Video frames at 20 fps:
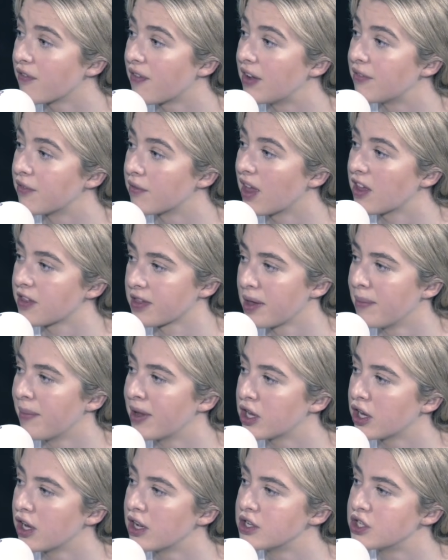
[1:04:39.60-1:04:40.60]
favourite. That's, like, my
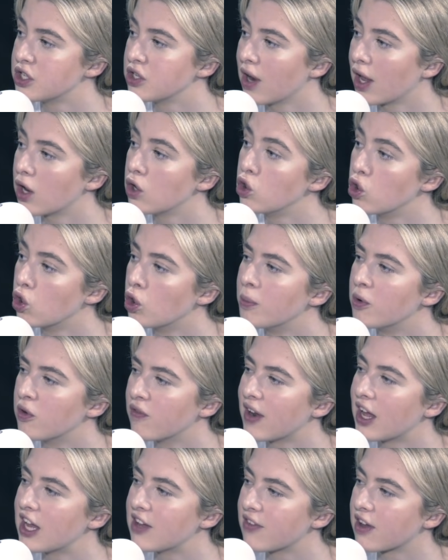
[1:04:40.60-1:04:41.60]
go-to, like, normal
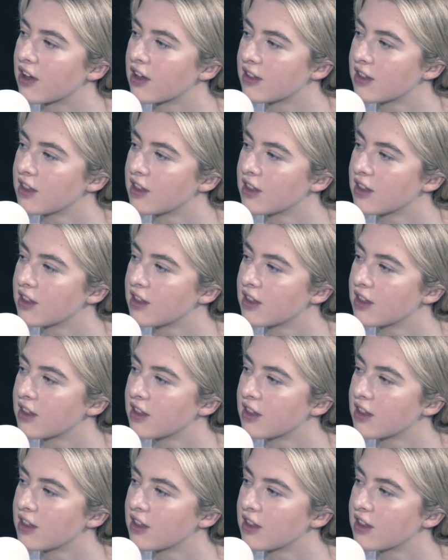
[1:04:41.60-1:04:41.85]
flavour.